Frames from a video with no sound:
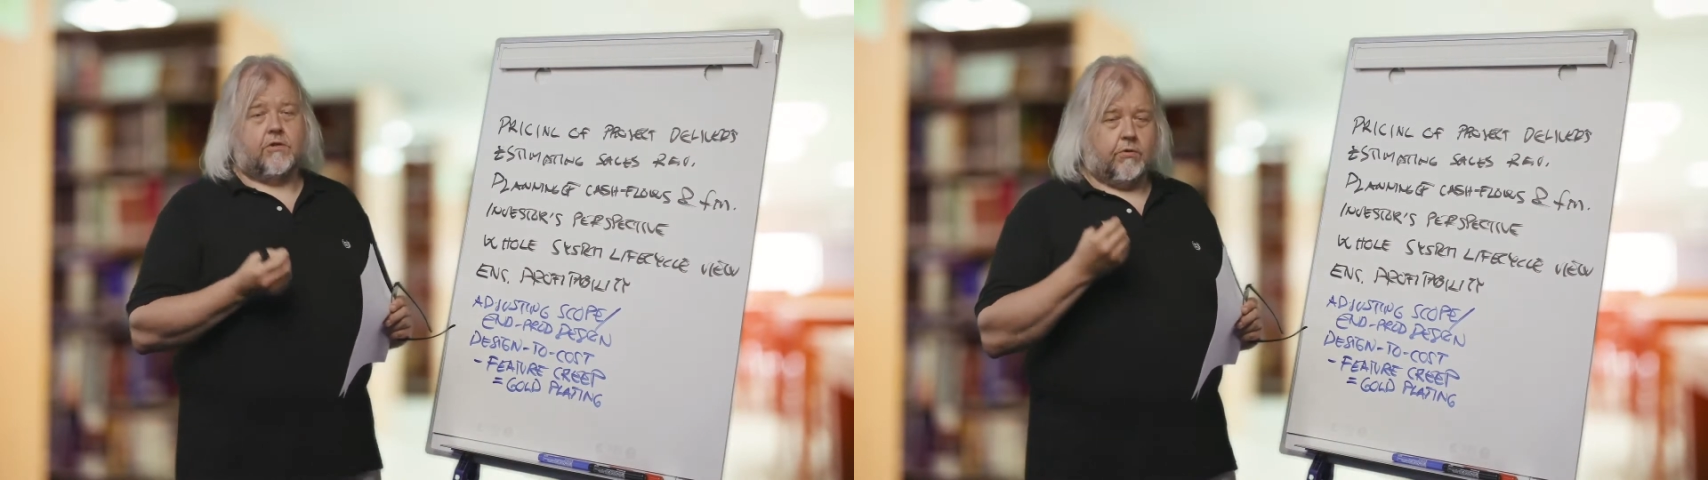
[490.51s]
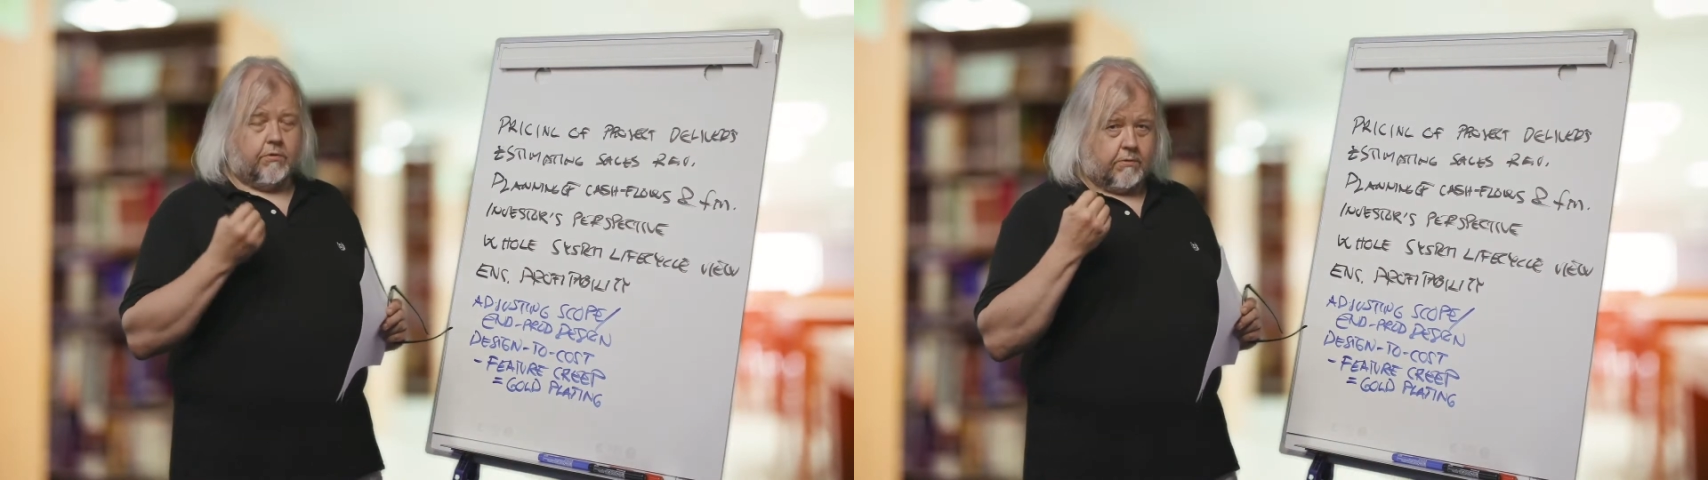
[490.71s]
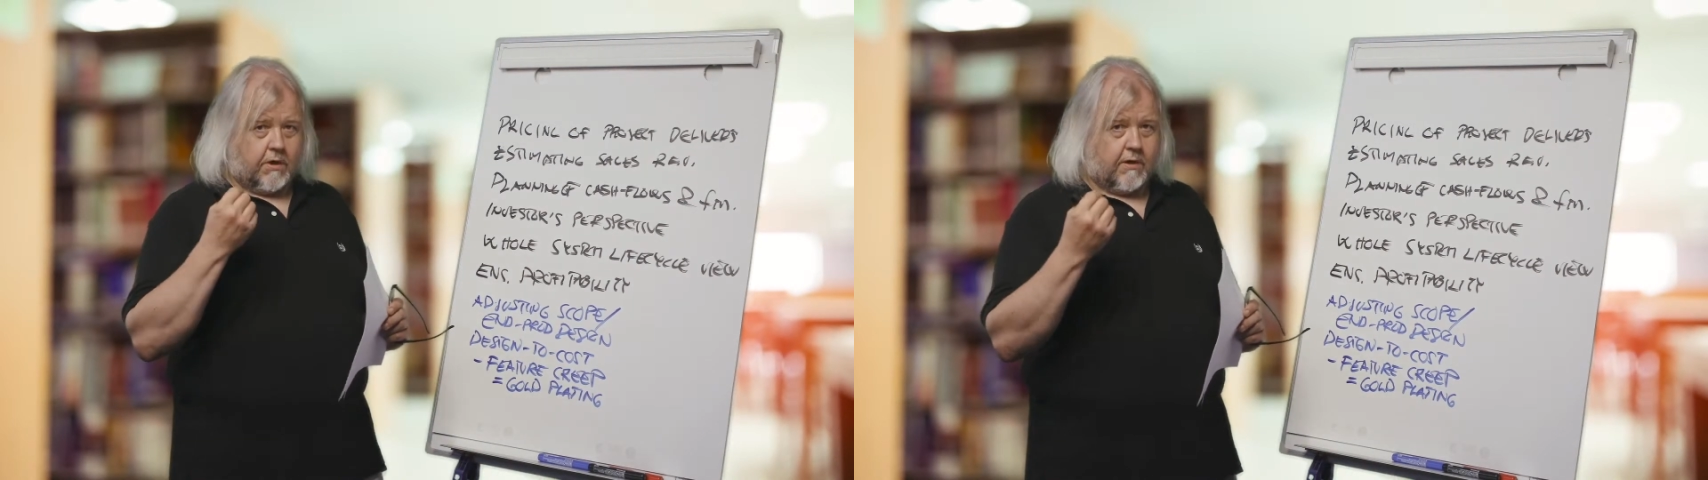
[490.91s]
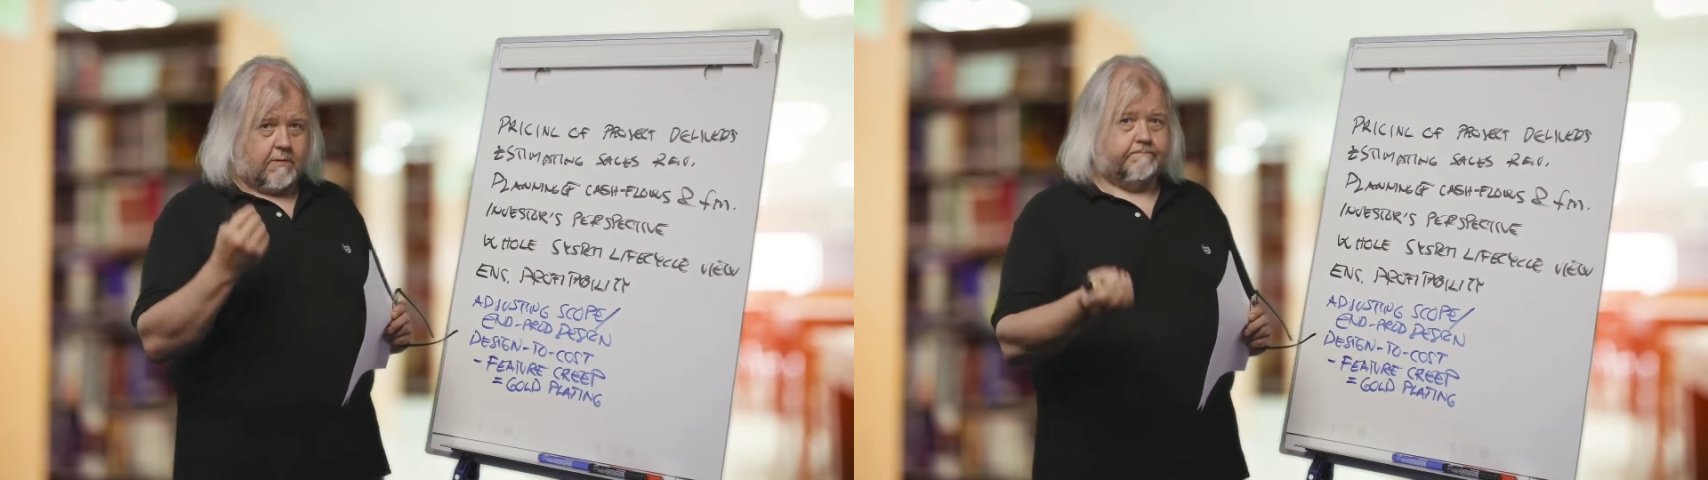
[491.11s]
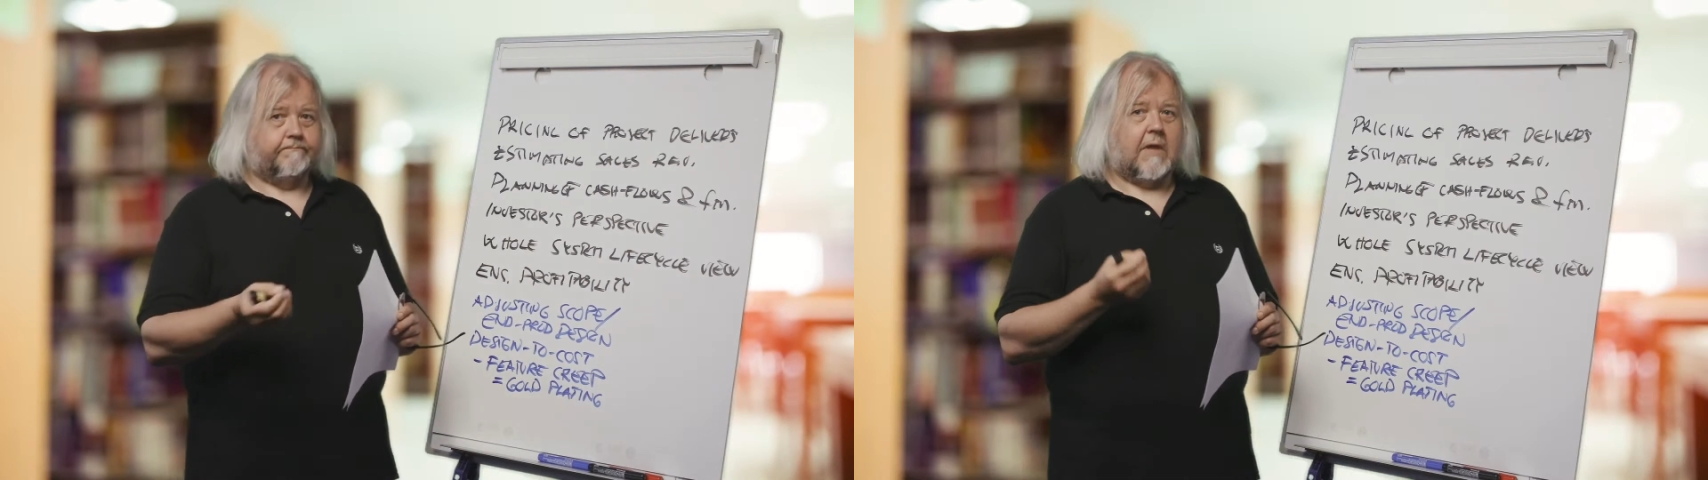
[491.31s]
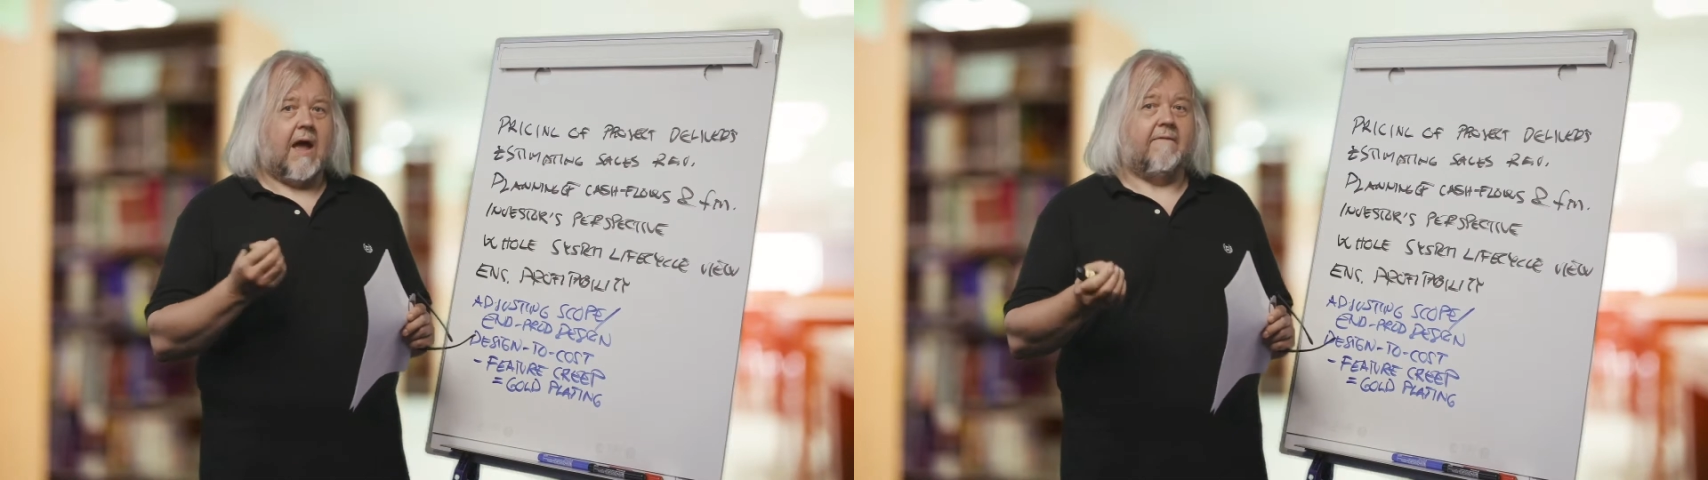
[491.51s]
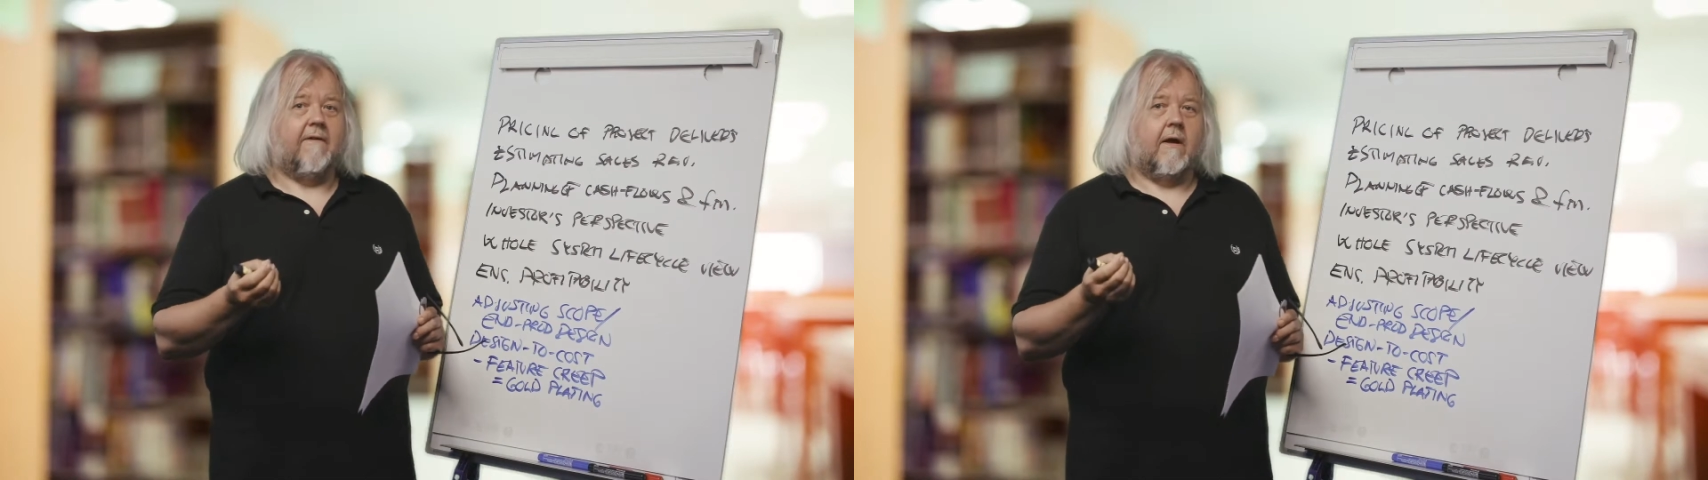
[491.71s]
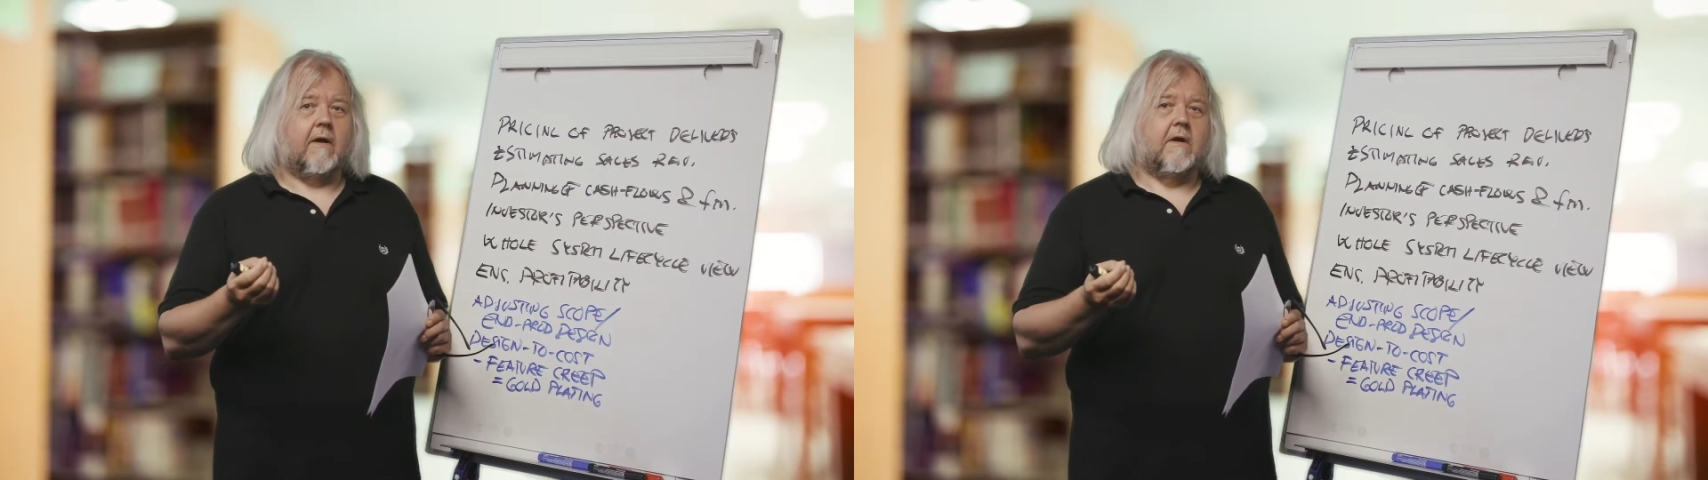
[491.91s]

to have